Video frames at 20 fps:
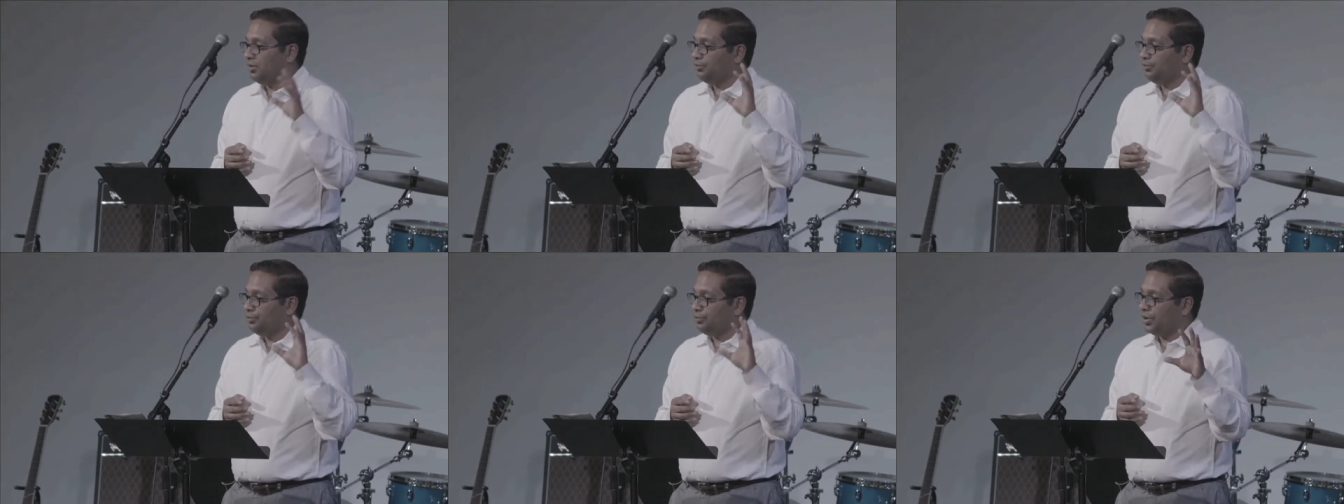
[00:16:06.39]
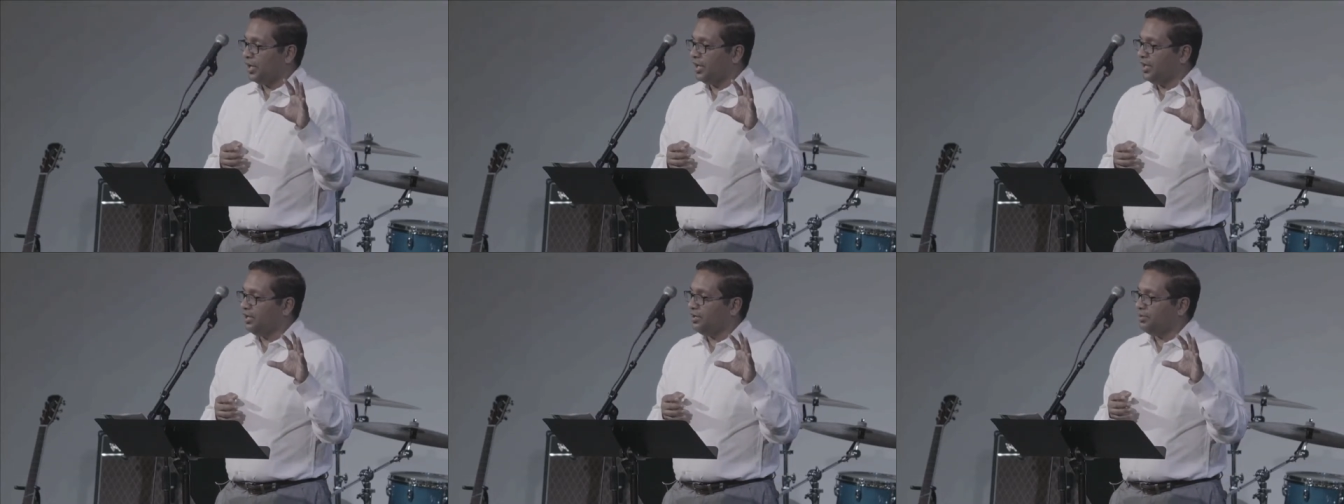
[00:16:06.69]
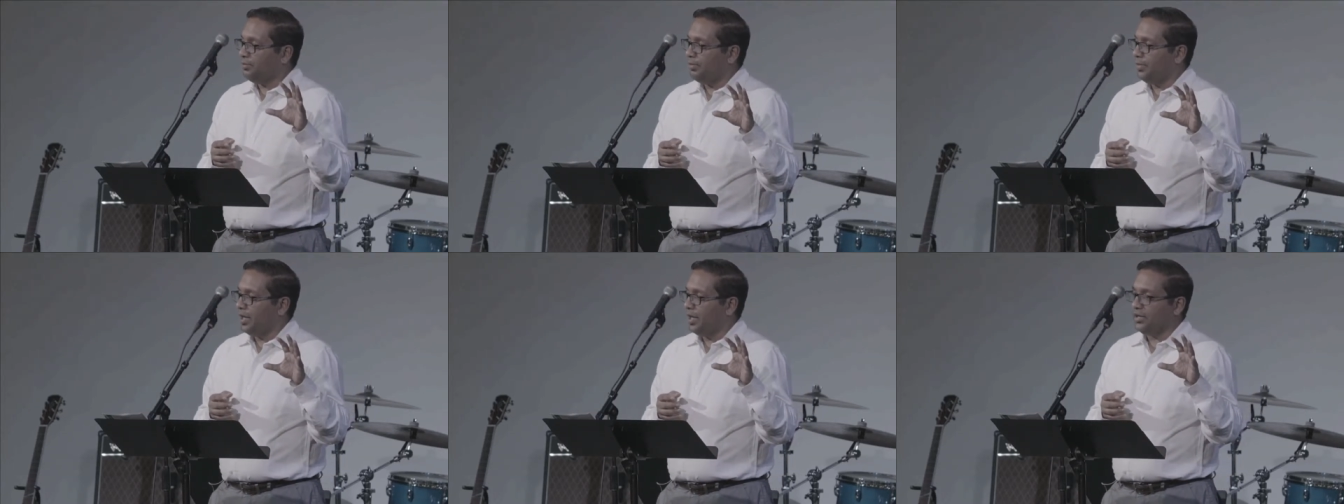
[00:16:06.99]

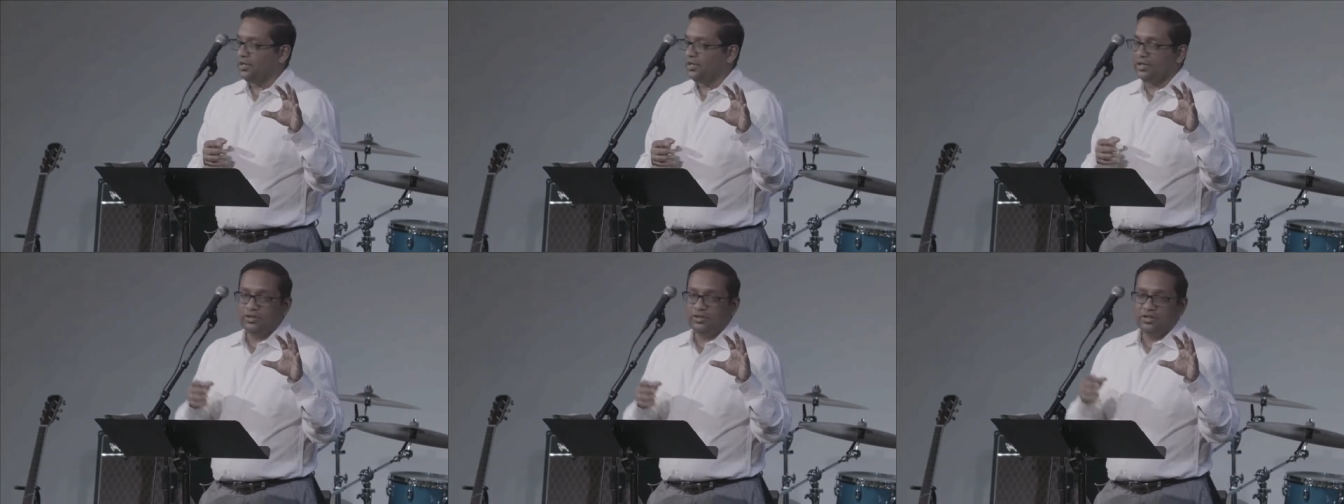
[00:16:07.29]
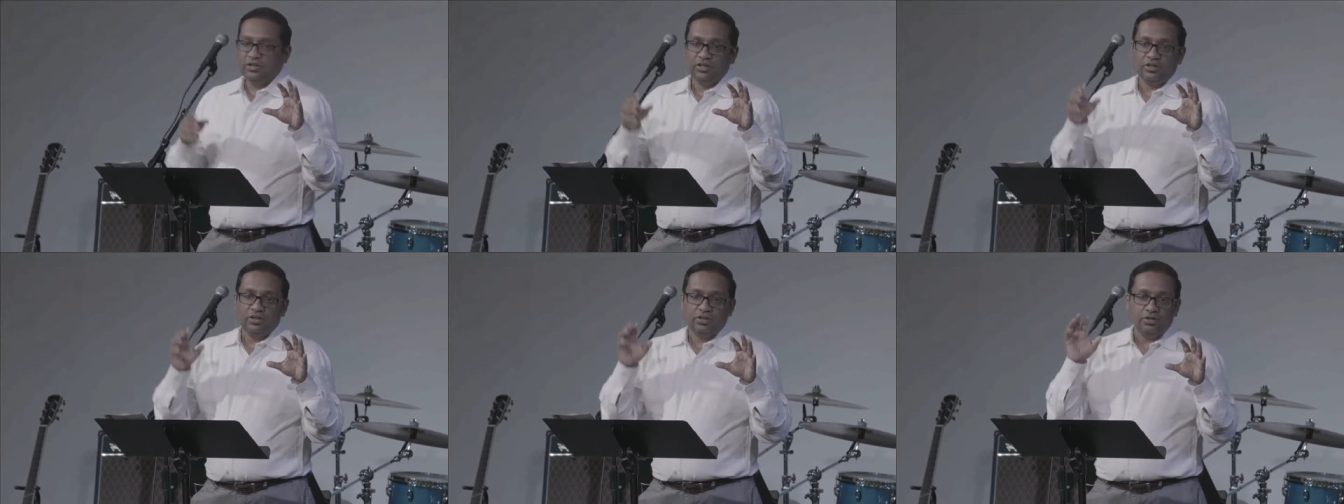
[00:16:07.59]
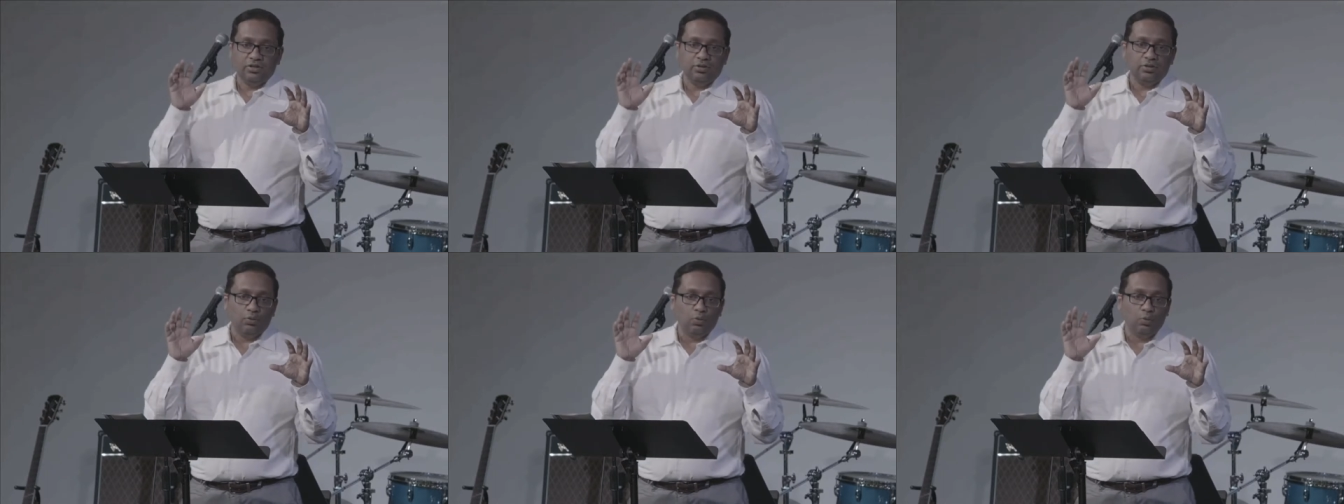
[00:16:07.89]
Bread, manna,
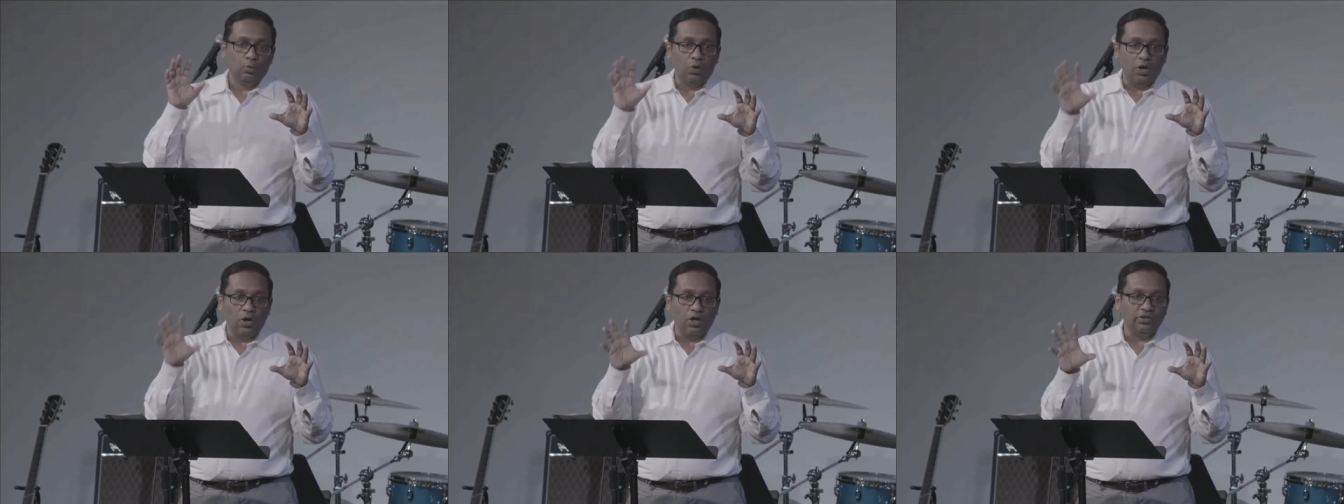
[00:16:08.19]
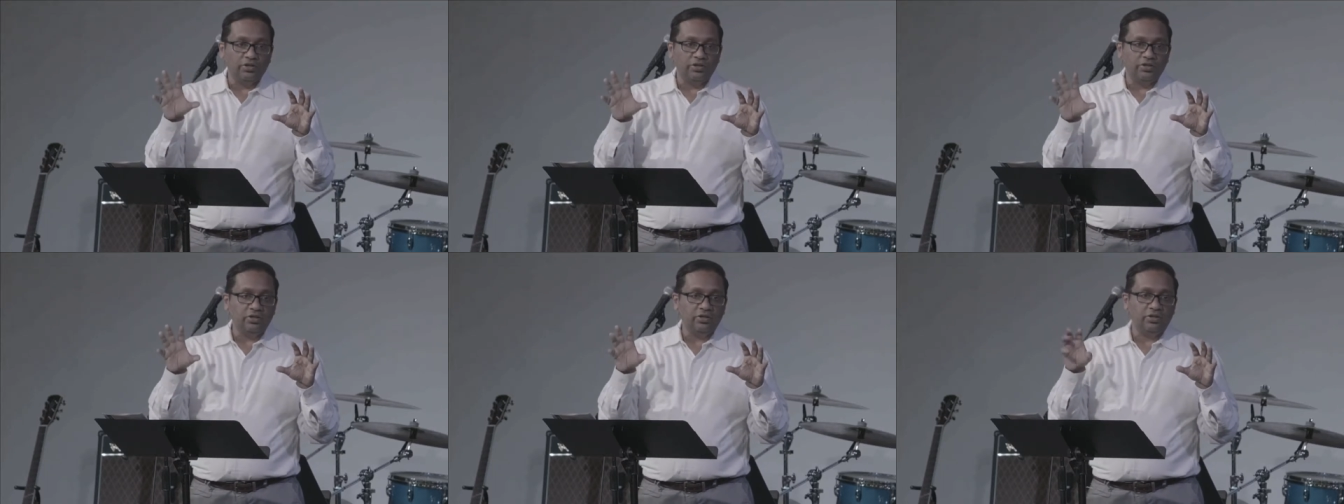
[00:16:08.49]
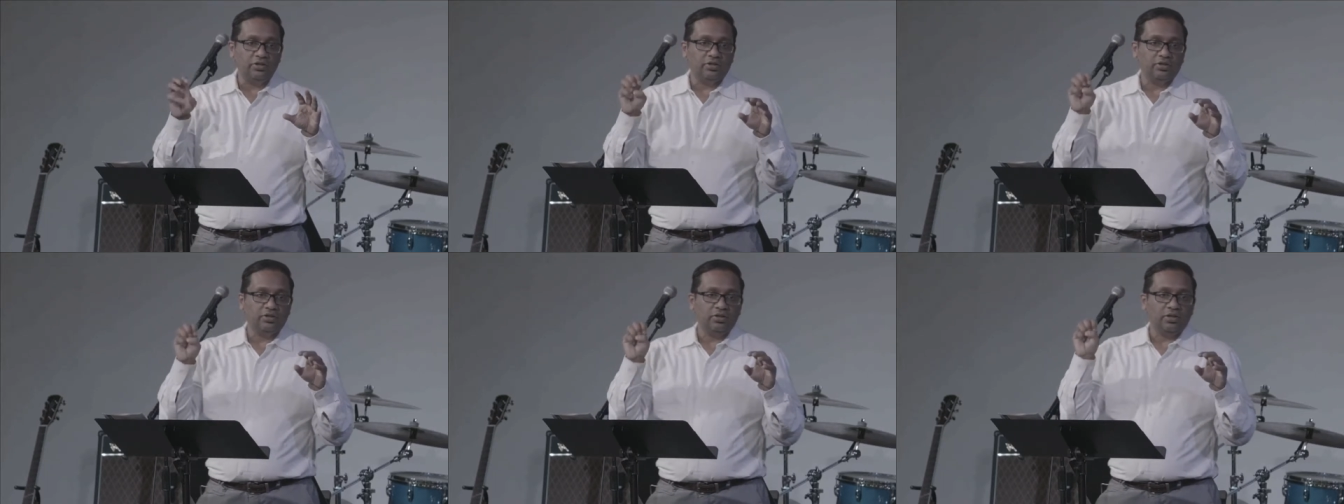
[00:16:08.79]
water,
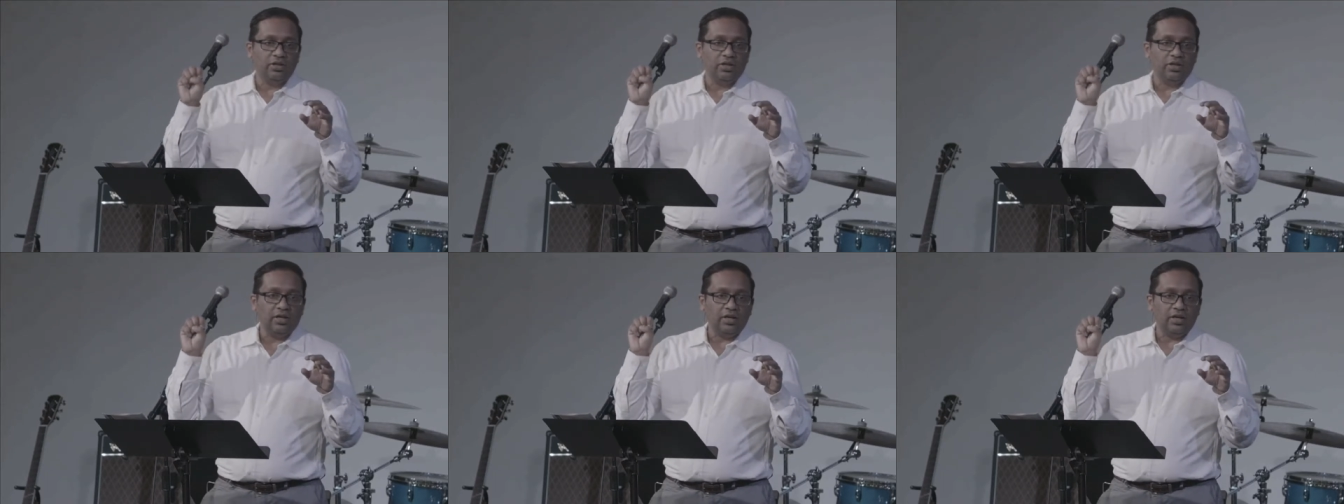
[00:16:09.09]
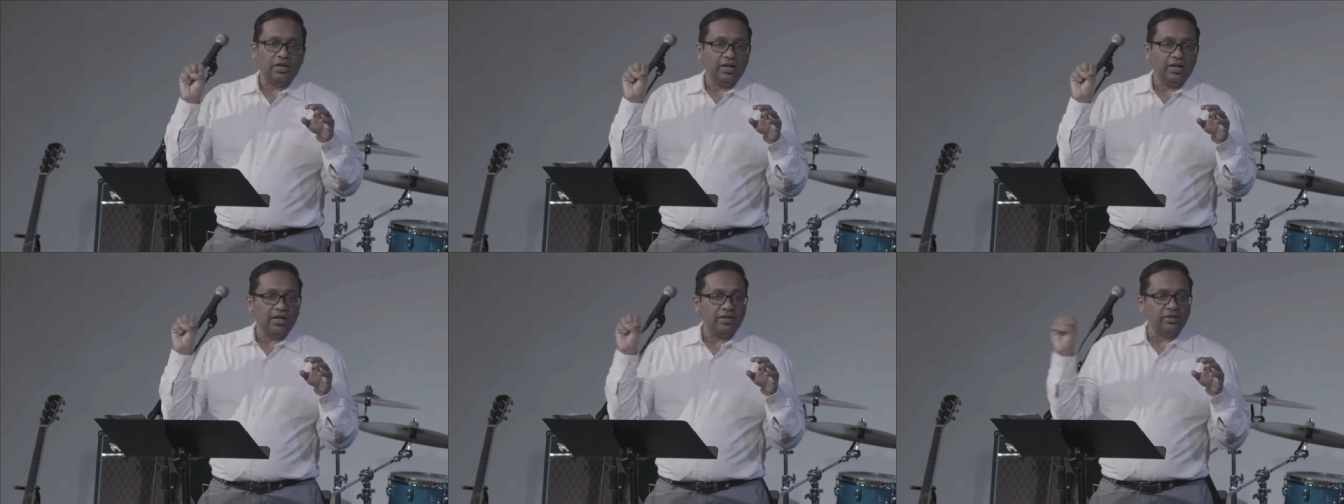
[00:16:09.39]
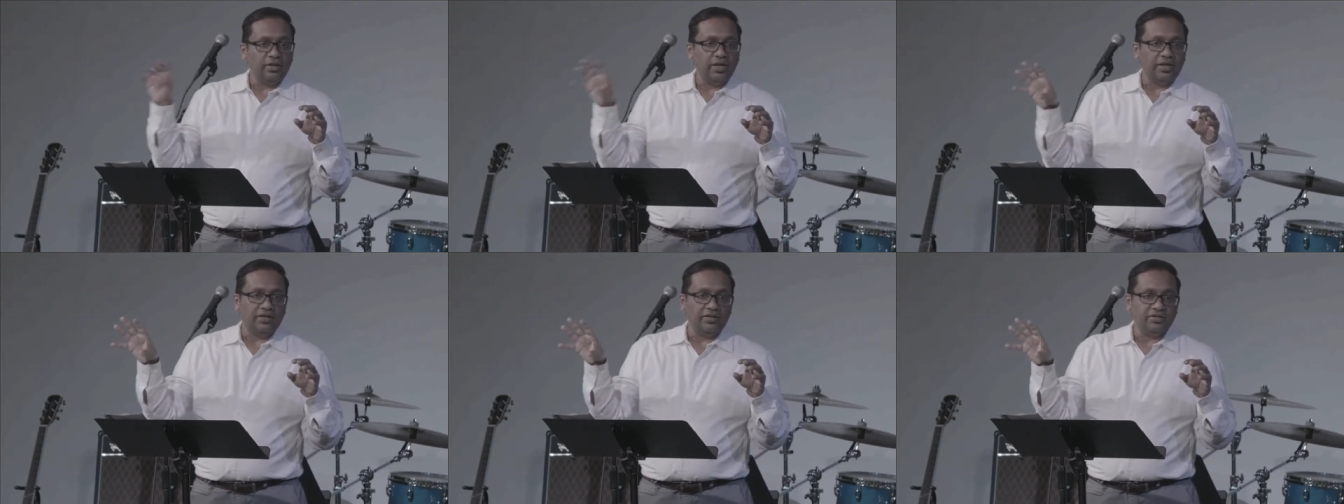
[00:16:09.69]

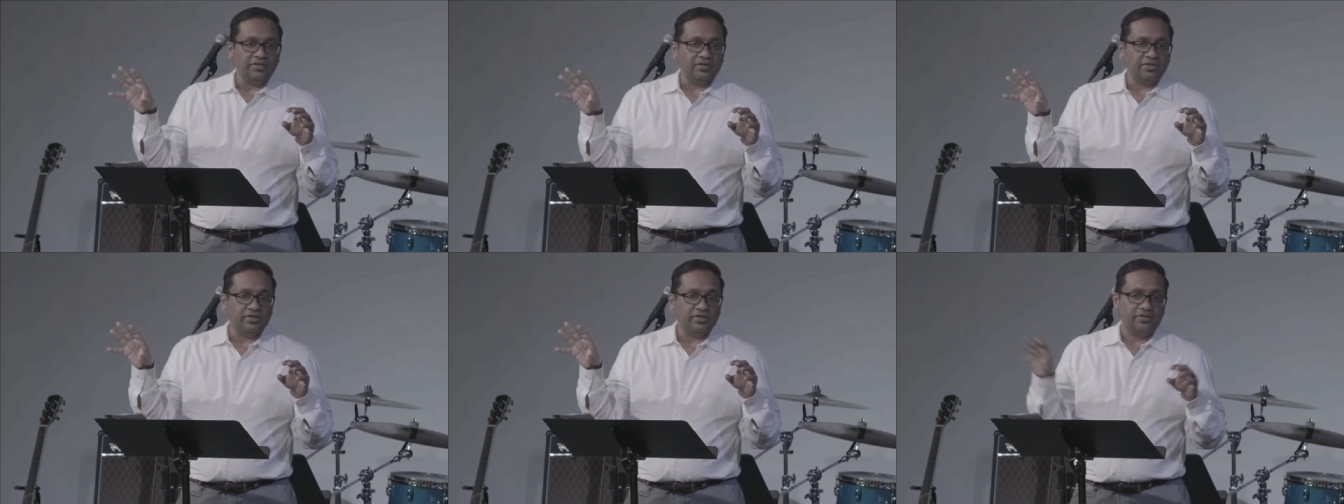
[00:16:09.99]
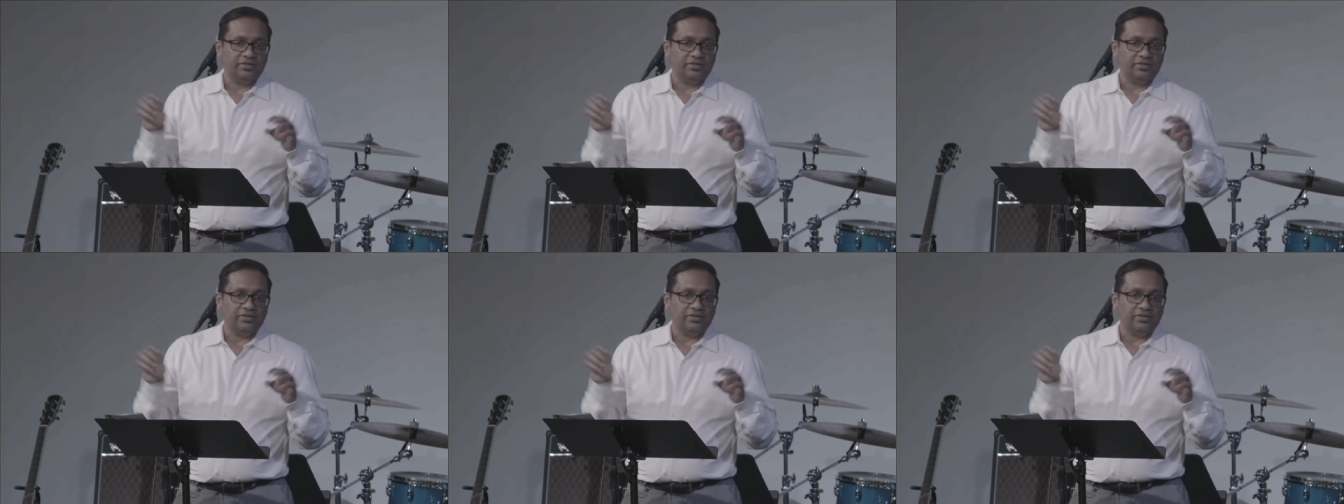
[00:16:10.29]
and light.